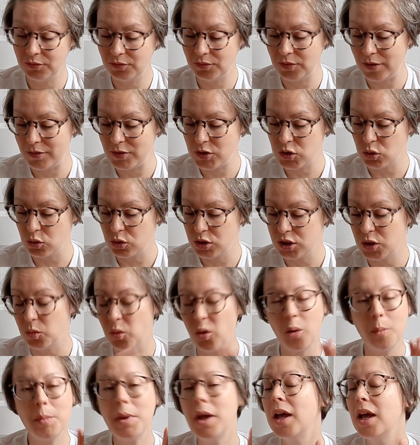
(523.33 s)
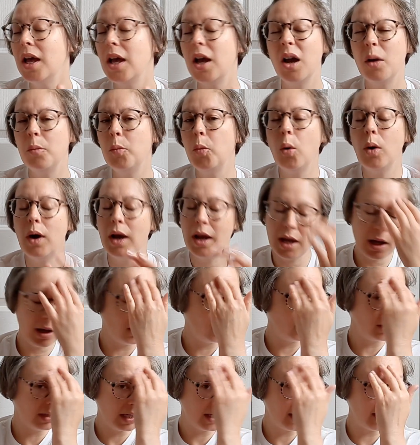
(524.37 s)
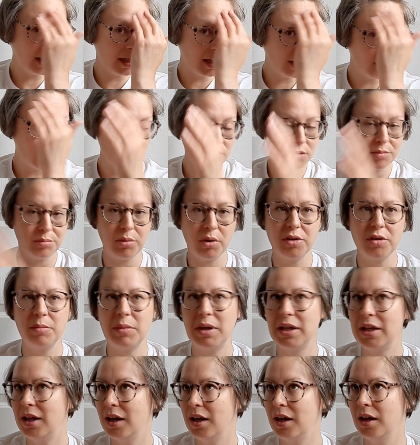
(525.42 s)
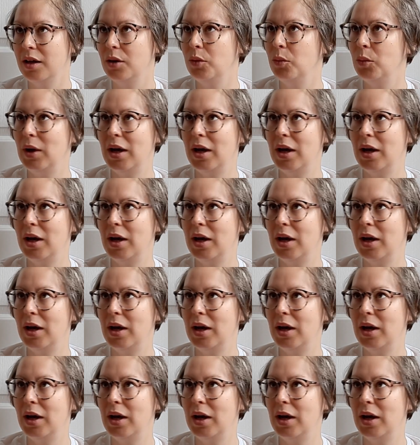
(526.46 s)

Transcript: Very toasty warm. More hair on here doesn't bother me. I